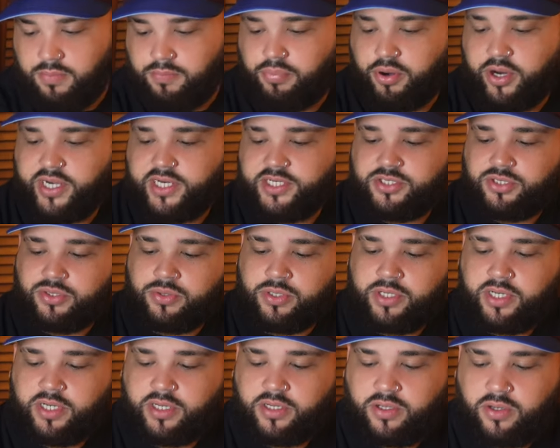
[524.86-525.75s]
Pretty soon
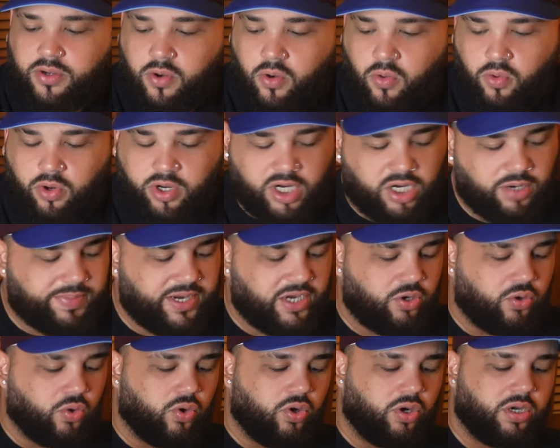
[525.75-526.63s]
here, we're going to be
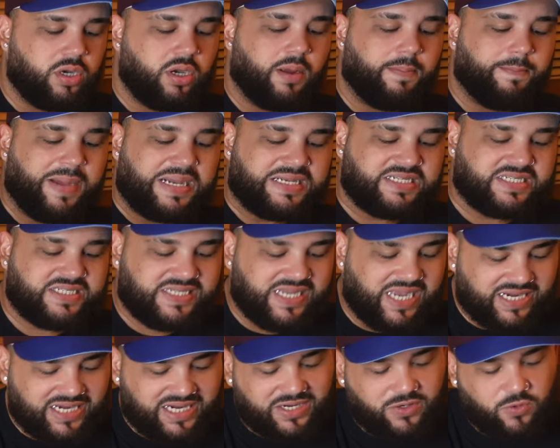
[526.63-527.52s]
doing my
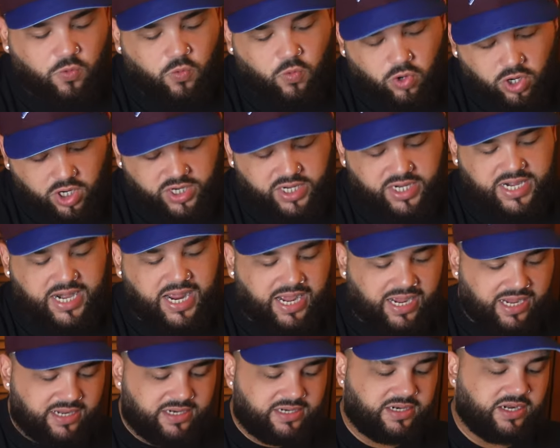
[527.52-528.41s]
second
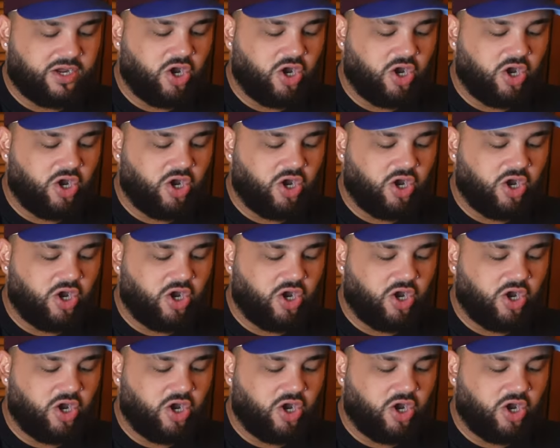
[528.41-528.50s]
whatnot